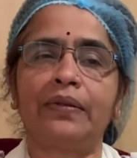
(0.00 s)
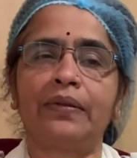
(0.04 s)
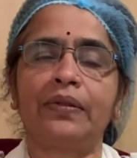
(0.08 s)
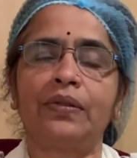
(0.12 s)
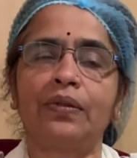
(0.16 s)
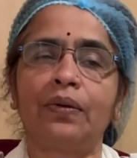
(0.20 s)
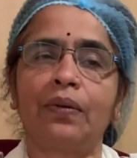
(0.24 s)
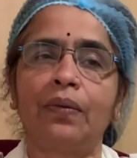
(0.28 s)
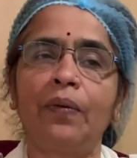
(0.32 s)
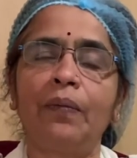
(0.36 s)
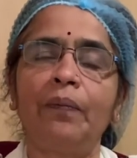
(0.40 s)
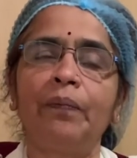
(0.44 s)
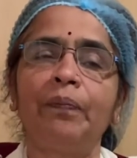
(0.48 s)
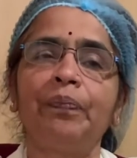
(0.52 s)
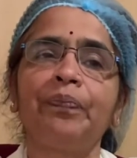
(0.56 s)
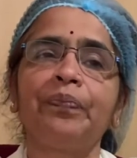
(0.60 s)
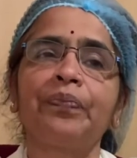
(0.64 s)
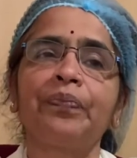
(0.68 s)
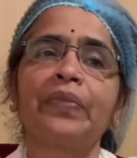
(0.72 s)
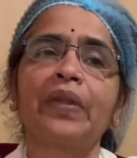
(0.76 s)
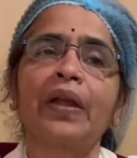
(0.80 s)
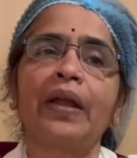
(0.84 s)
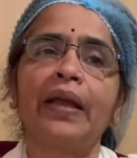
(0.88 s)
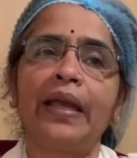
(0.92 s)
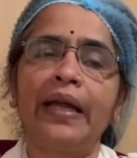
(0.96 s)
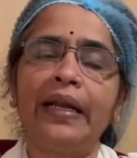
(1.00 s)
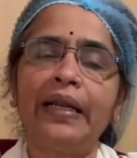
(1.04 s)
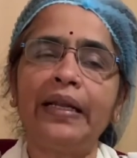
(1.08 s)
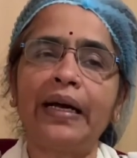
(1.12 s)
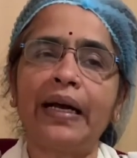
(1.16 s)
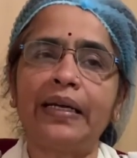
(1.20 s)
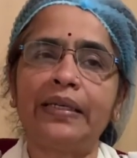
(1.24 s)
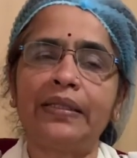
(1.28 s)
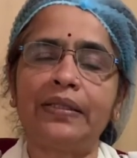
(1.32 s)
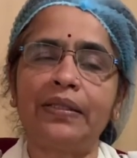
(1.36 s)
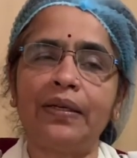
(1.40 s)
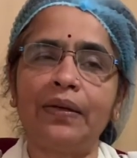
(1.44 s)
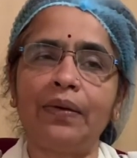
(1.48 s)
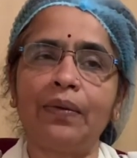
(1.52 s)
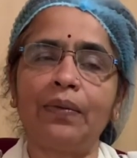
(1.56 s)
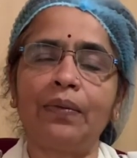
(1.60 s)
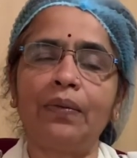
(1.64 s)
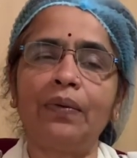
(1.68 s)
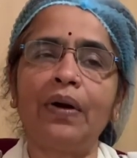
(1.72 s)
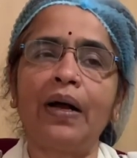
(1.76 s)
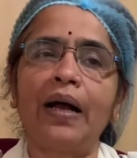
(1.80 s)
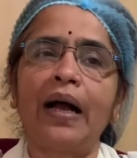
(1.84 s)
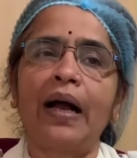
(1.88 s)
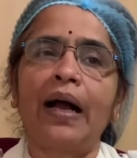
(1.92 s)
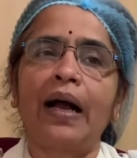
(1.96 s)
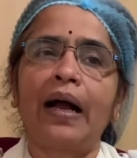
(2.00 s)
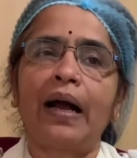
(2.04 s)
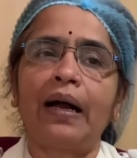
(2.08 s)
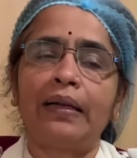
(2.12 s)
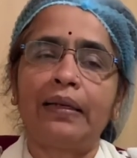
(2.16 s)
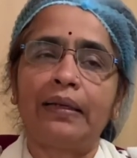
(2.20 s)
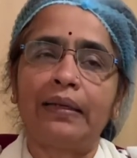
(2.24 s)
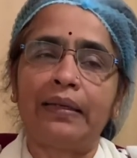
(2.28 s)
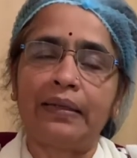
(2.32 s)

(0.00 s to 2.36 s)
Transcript: So, in the ICU,